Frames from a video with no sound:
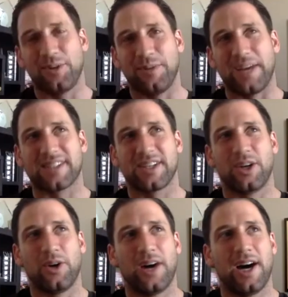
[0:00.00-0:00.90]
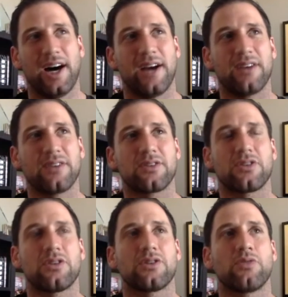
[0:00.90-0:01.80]
man. So
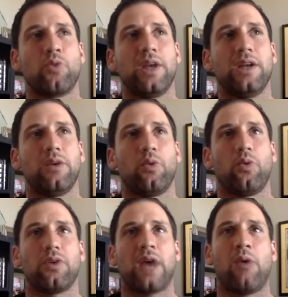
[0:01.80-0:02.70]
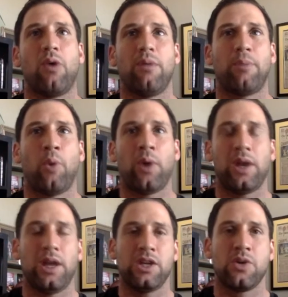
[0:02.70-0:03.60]
at what
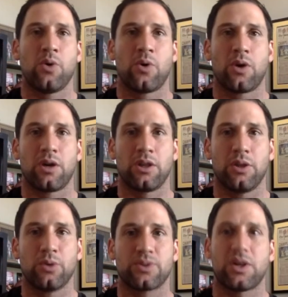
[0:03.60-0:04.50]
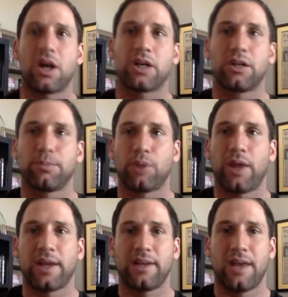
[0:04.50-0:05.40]
point in your youth soccer
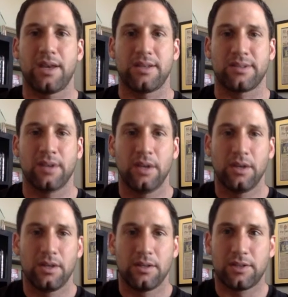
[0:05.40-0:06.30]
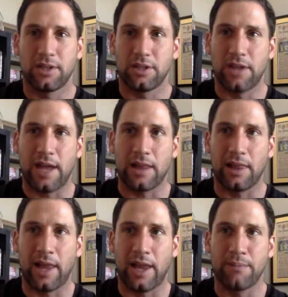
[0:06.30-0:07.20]
playing days did that
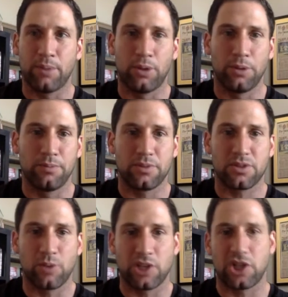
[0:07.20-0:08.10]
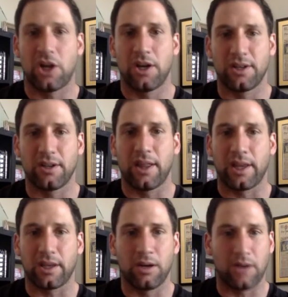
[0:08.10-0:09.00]
light bulb switch on and you're
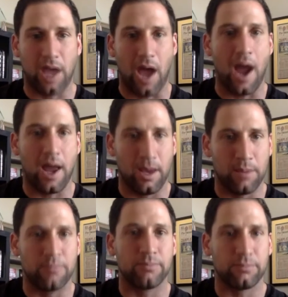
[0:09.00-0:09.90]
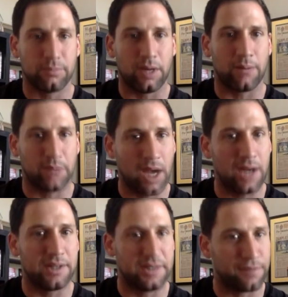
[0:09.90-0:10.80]
like, okay, I'm kind
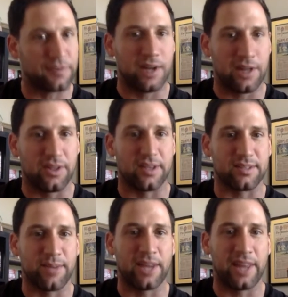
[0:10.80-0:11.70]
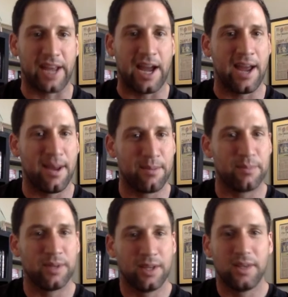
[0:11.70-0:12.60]
of different at this, man. Like
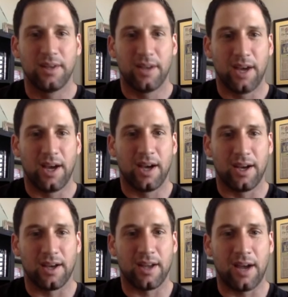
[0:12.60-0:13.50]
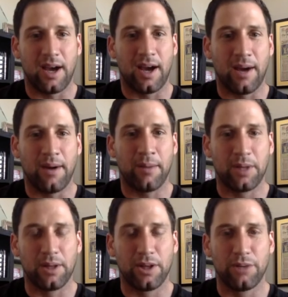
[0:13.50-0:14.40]
I'm a
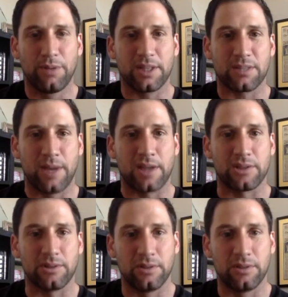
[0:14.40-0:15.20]
little bit special.